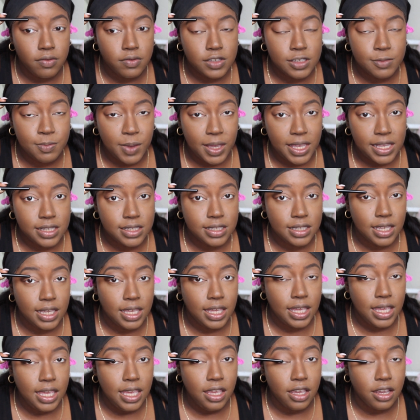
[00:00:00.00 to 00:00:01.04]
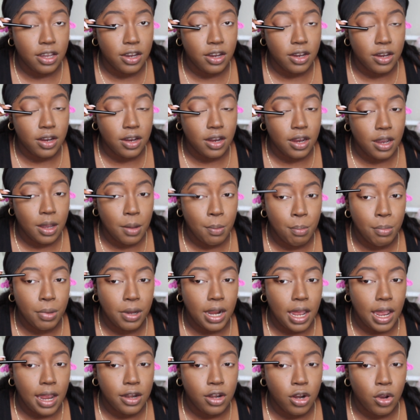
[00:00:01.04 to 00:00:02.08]
space here,
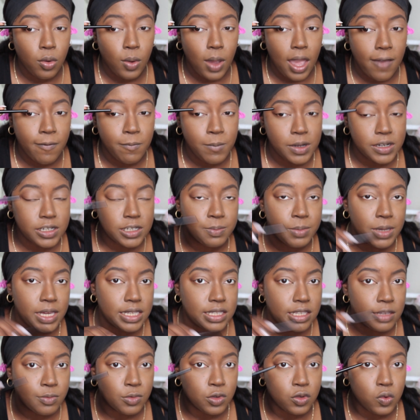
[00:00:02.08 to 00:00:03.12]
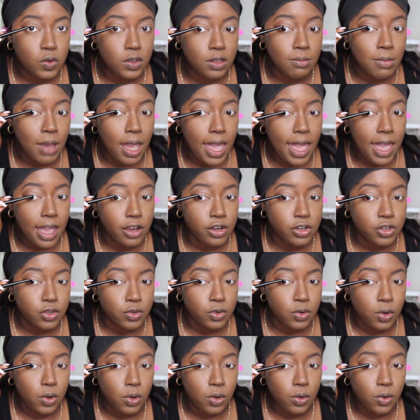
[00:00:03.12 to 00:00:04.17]
but I don't have much space in between my
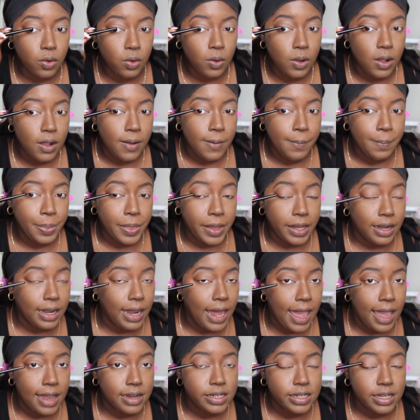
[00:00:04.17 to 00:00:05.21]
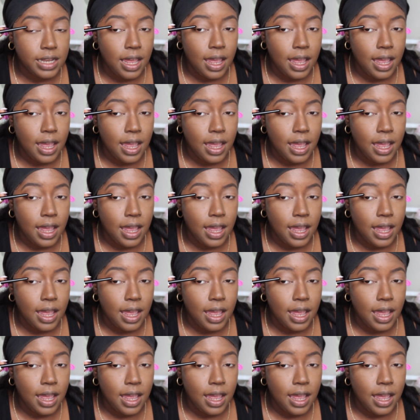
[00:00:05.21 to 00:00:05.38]
actual lash